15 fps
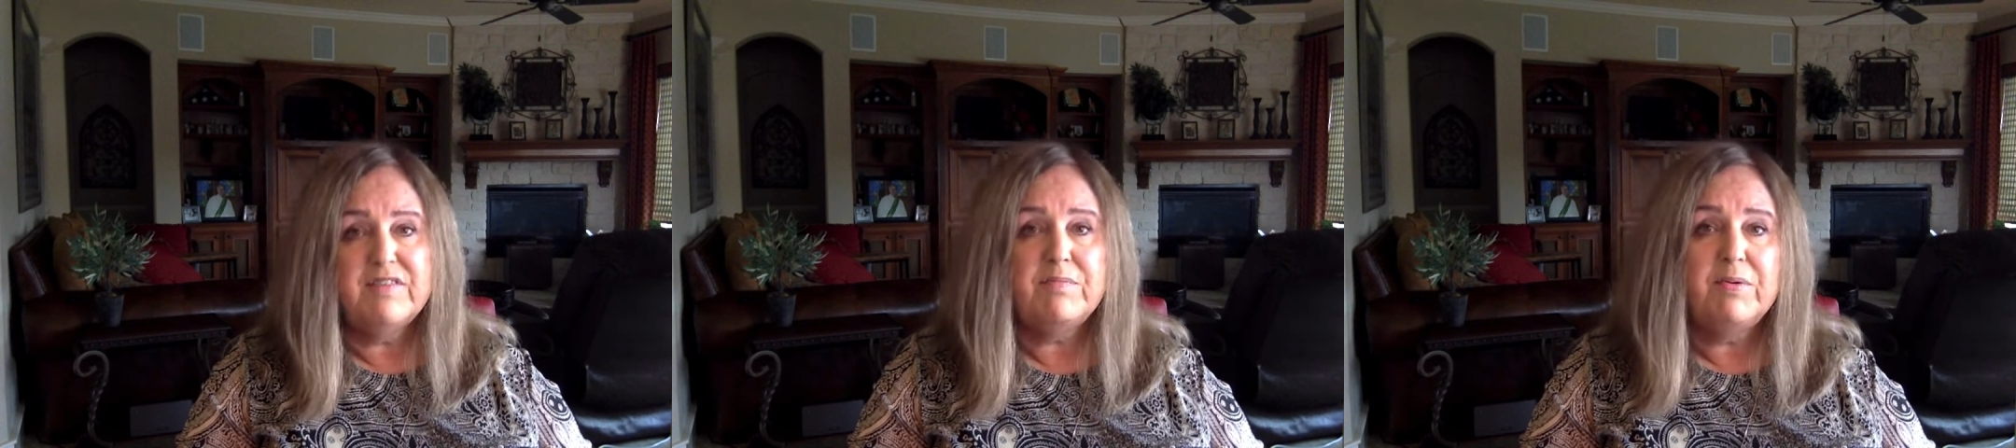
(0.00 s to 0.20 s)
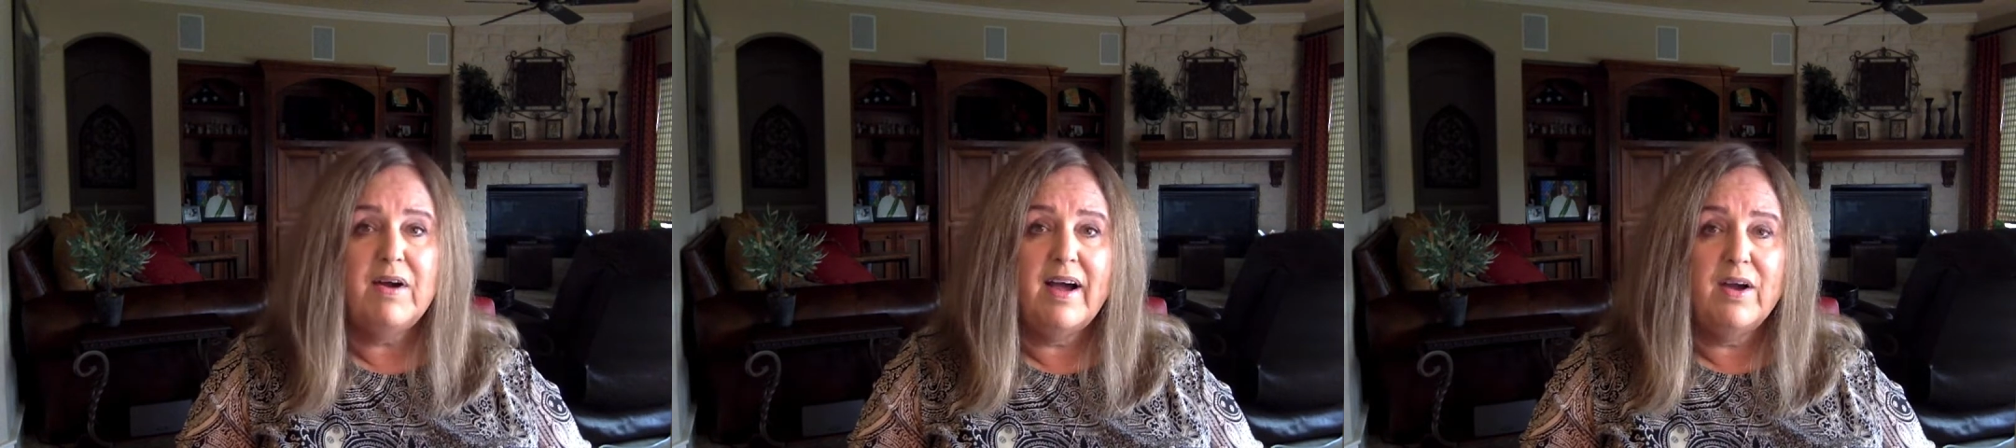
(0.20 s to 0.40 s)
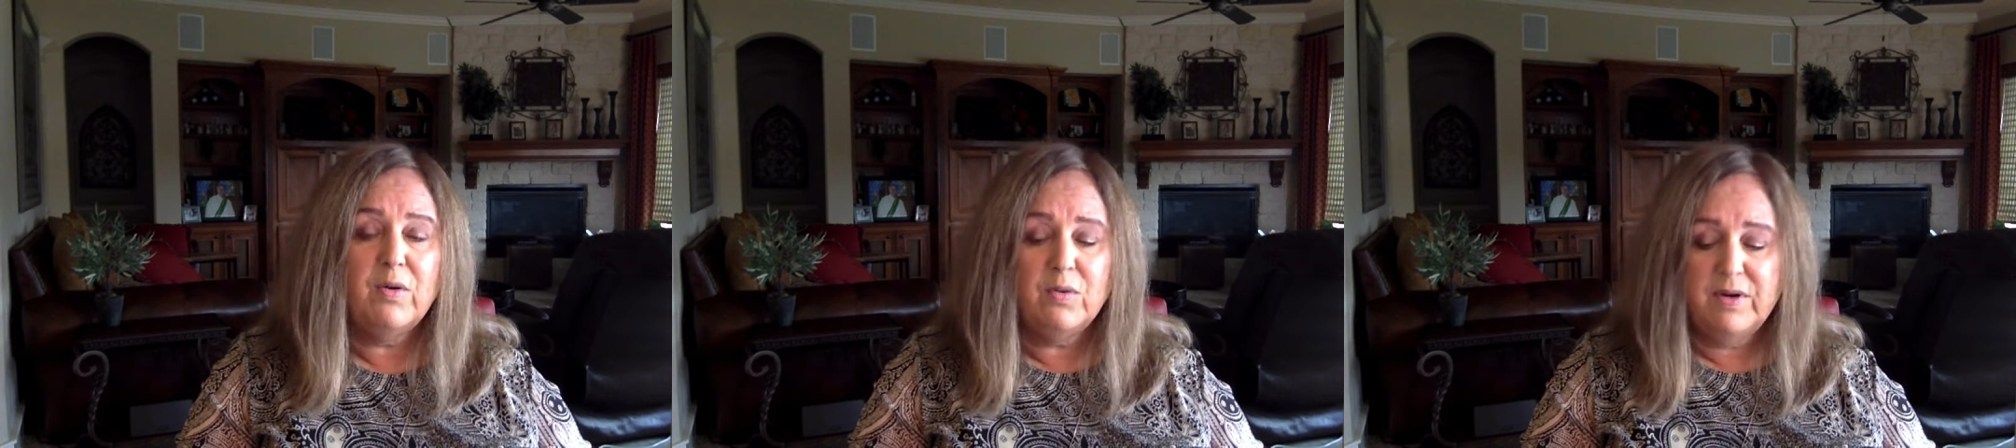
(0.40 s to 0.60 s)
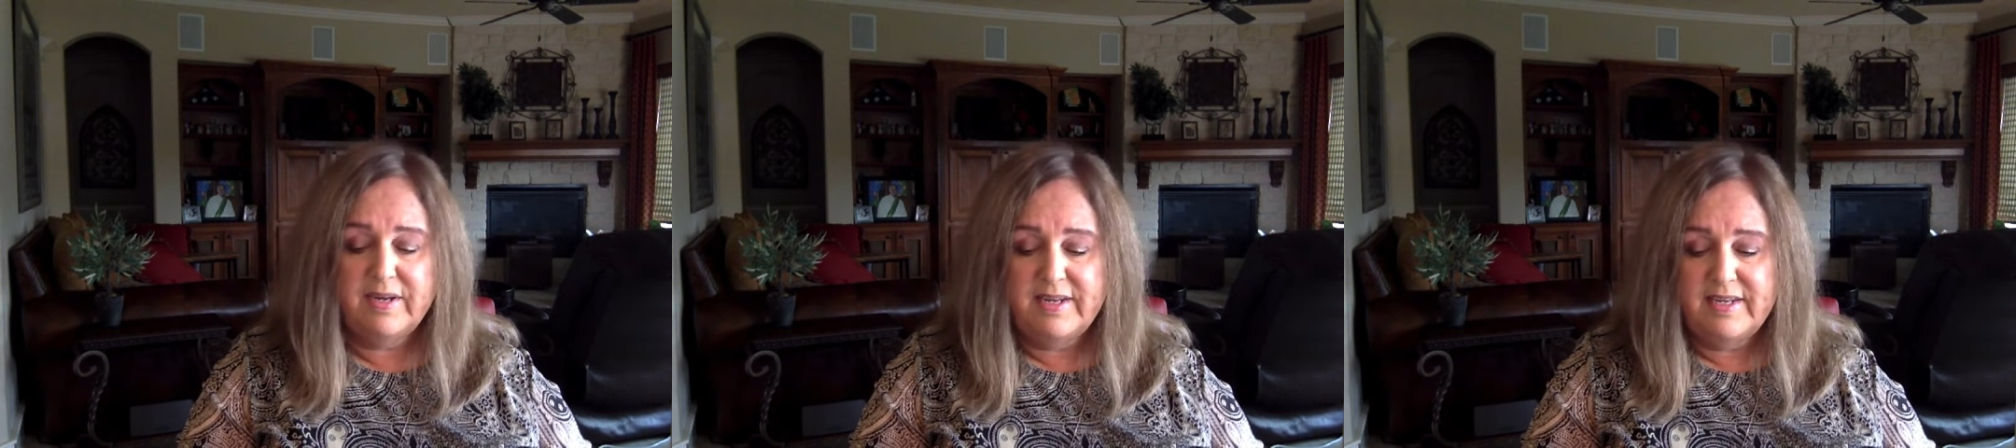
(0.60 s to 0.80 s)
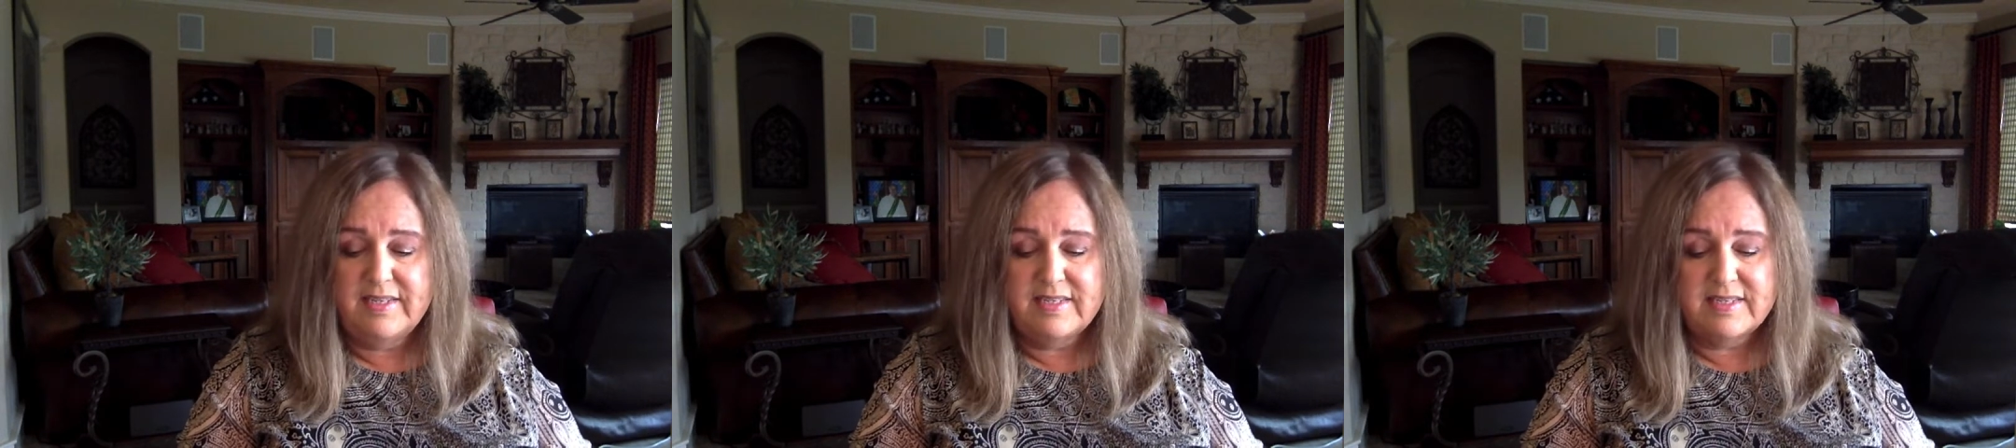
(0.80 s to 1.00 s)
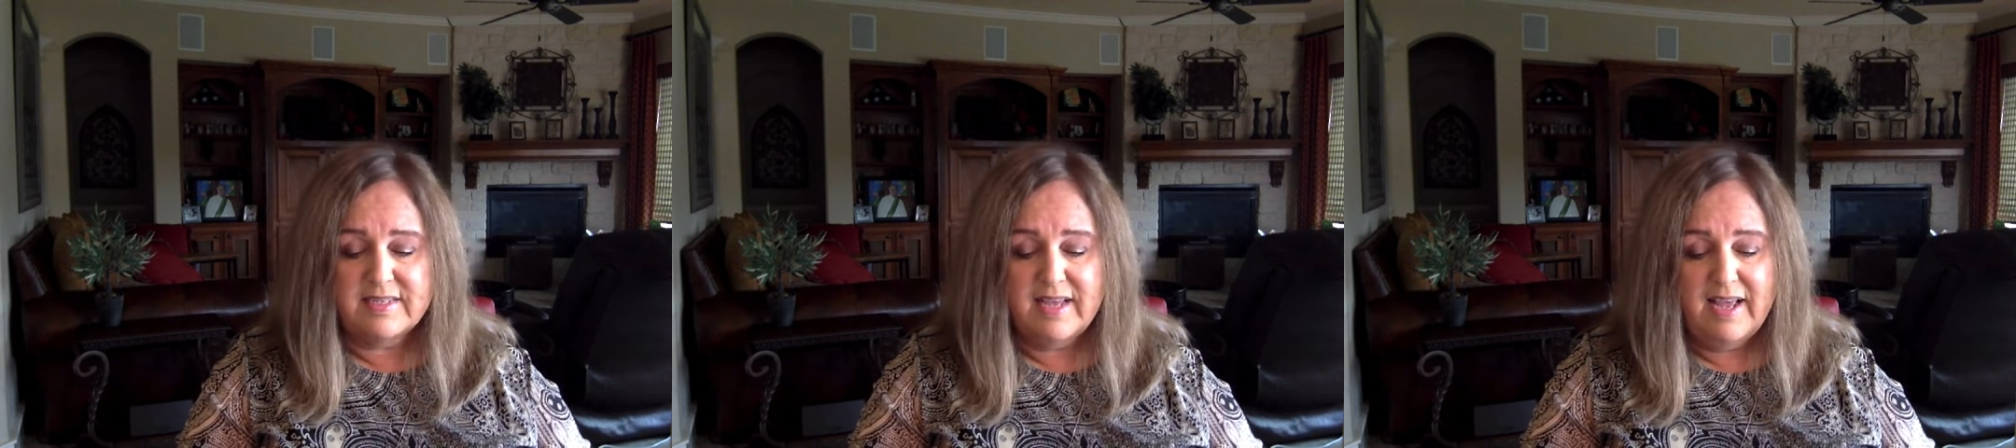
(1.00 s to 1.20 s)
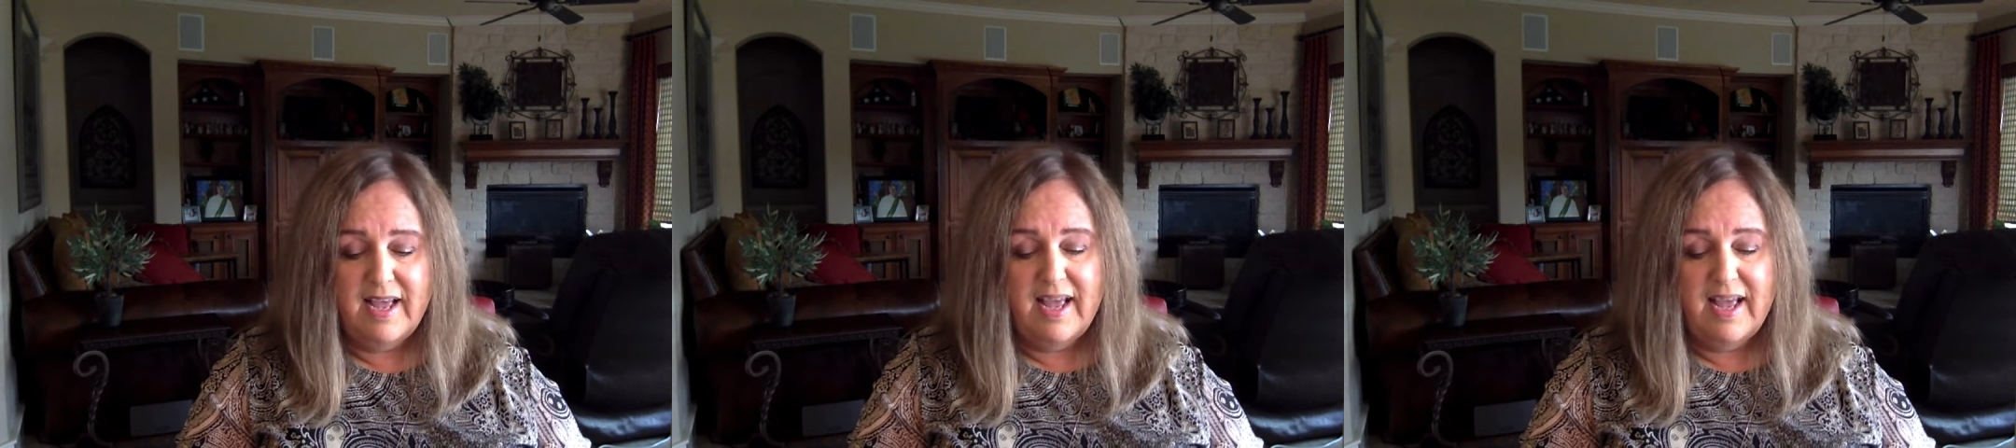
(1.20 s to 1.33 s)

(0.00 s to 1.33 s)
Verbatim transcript: of priorities,